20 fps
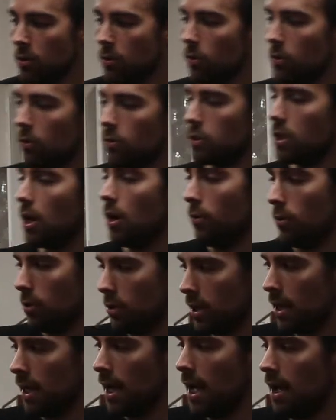So
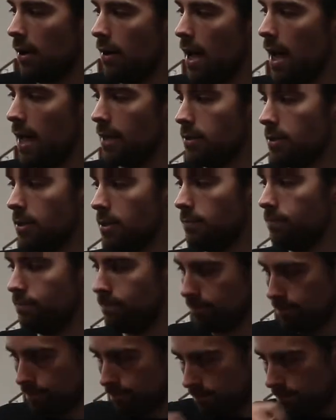looking at our hand,
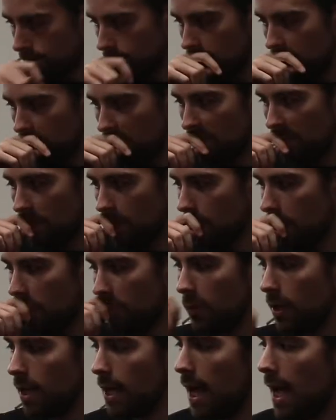
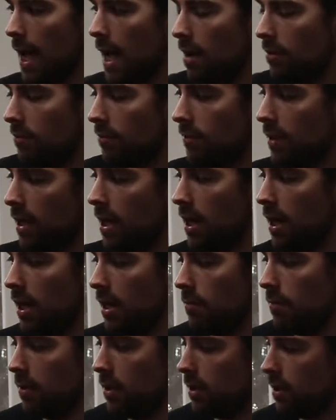we
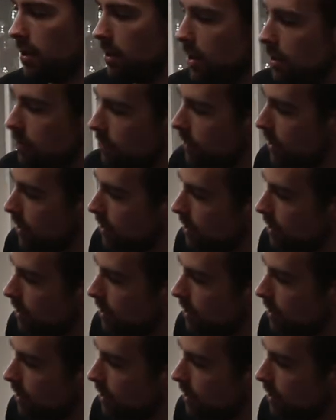have hopefully